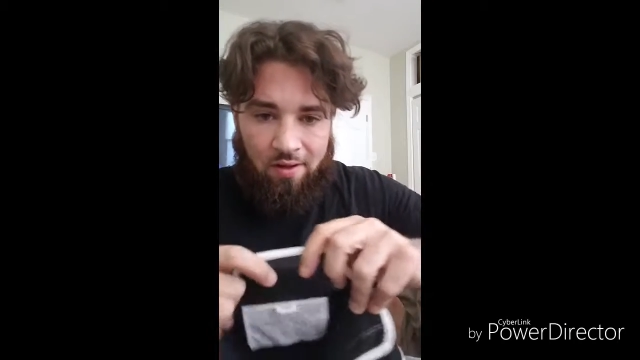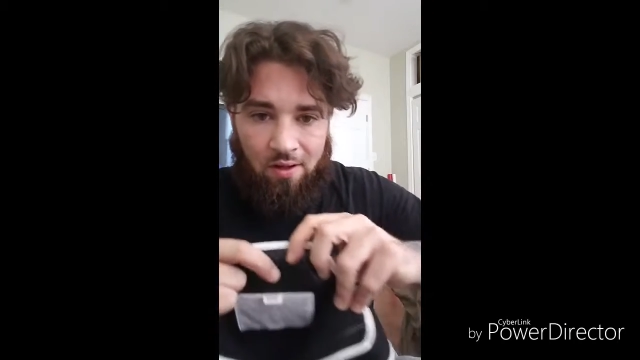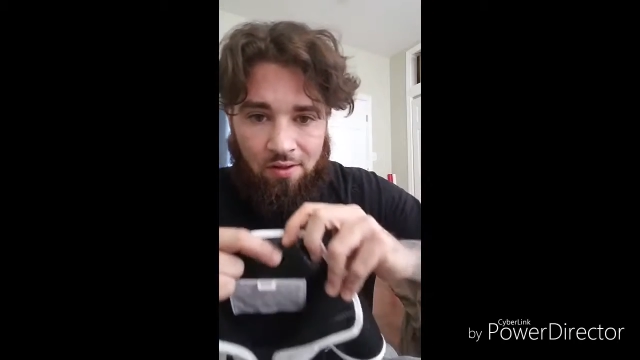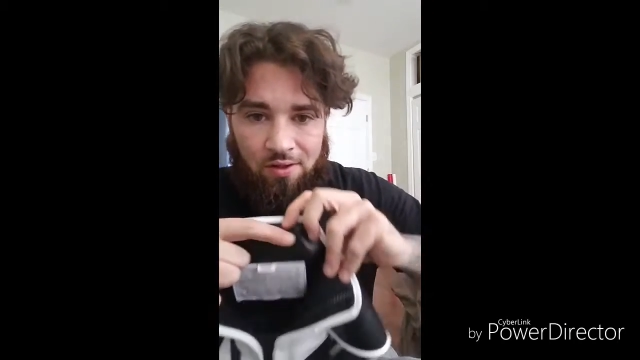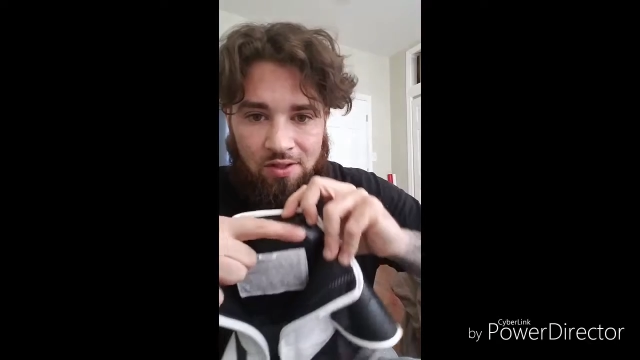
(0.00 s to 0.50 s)

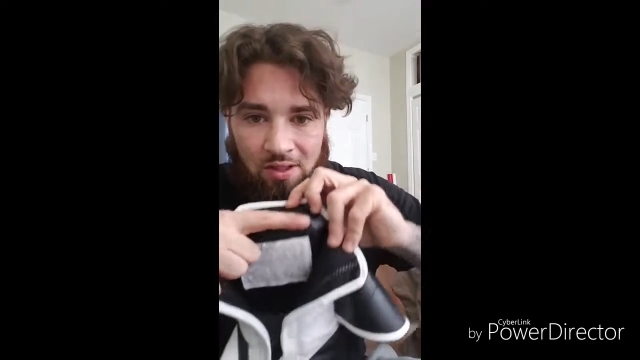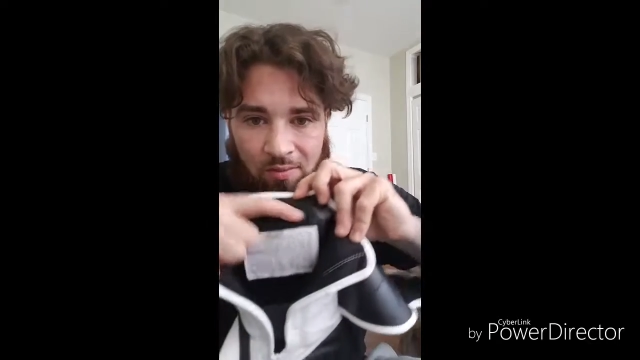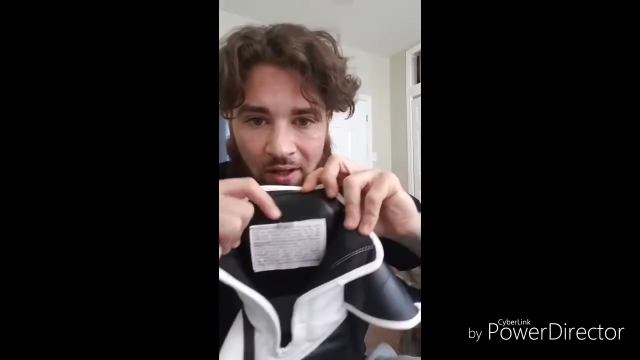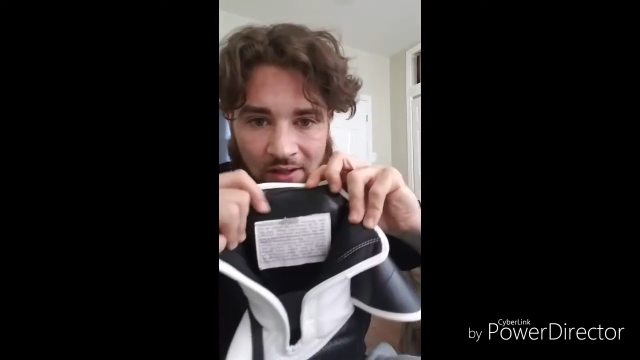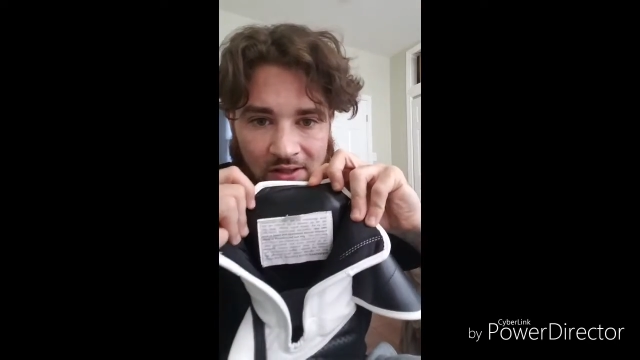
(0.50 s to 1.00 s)
here it just seemed
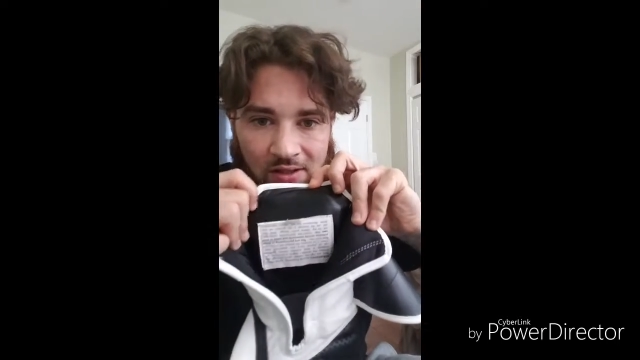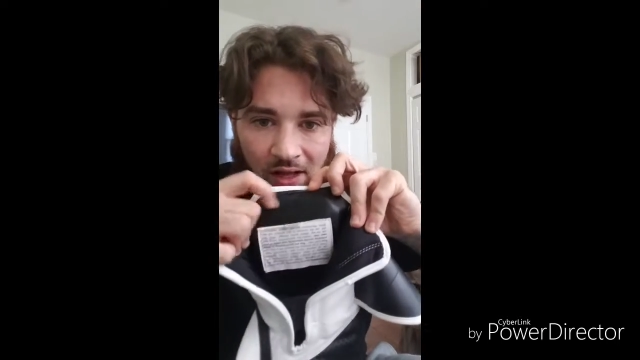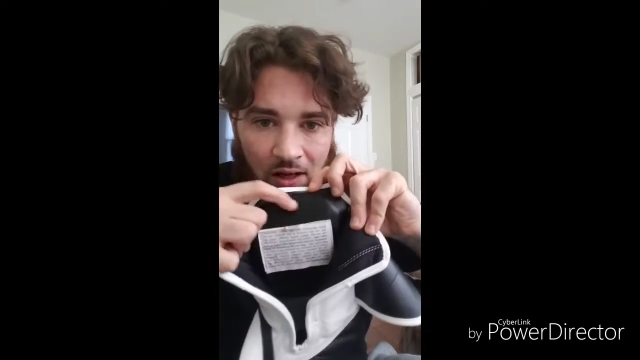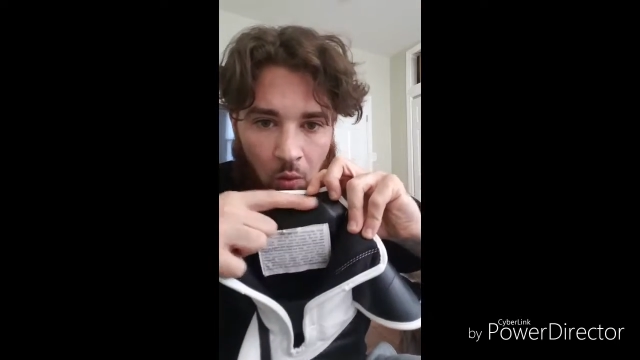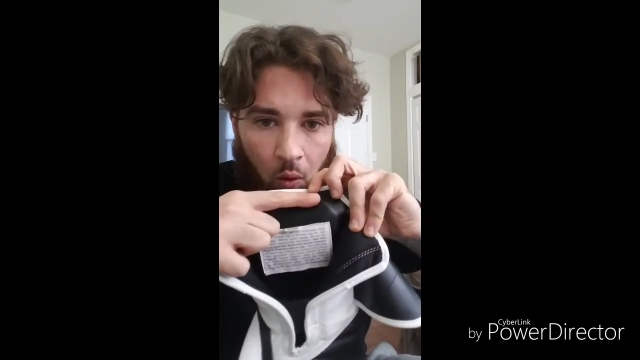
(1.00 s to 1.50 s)
like it
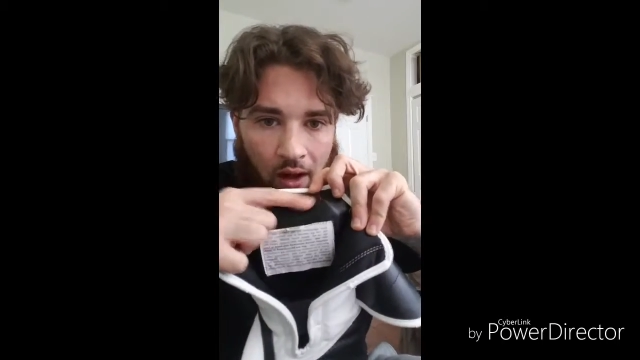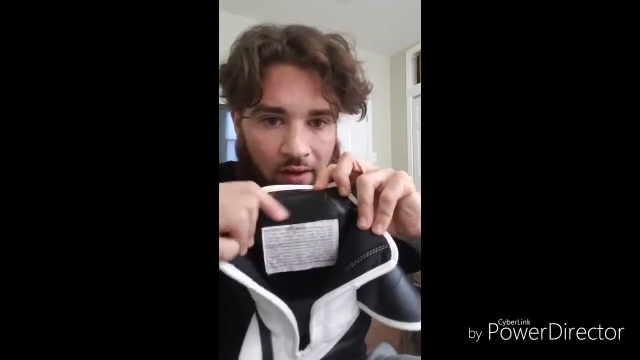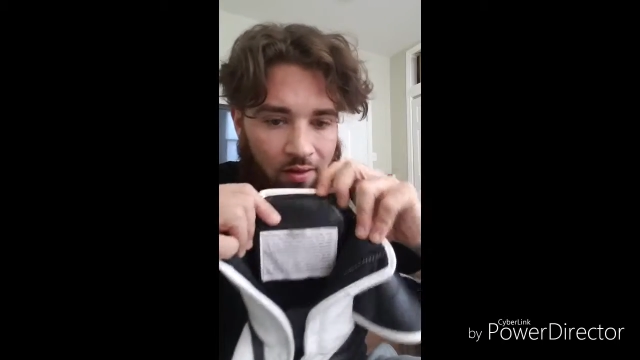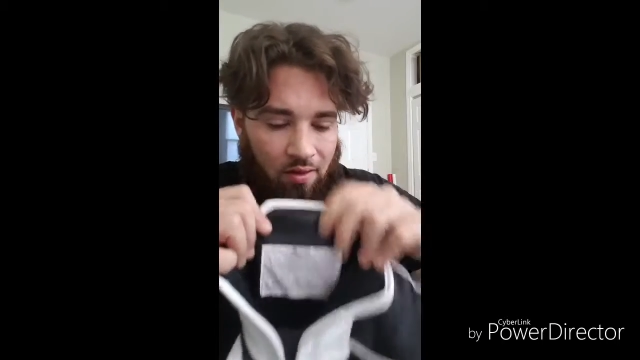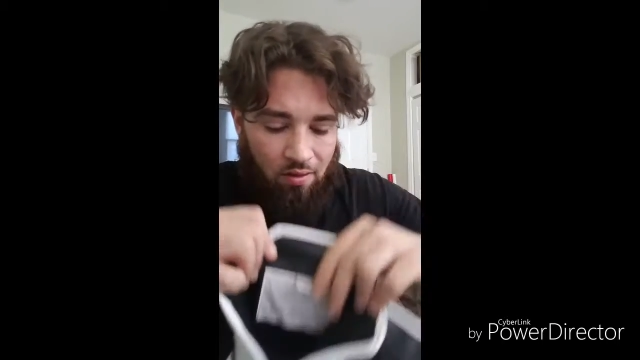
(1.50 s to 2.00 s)
stayed wet